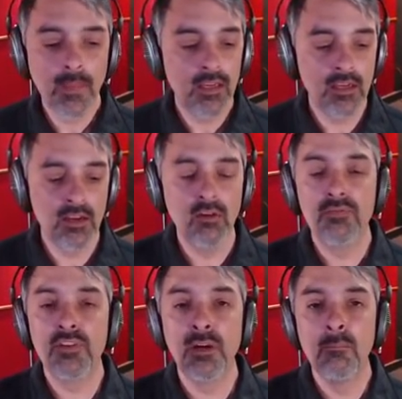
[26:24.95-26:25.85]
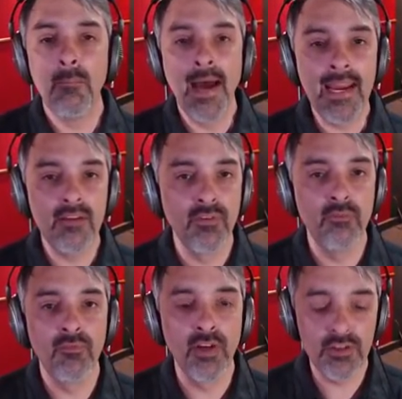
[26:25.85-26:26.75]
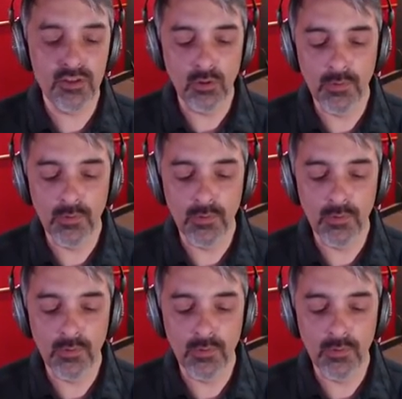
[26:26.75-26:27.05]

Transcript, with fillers: you know, if you're Mike from Virtual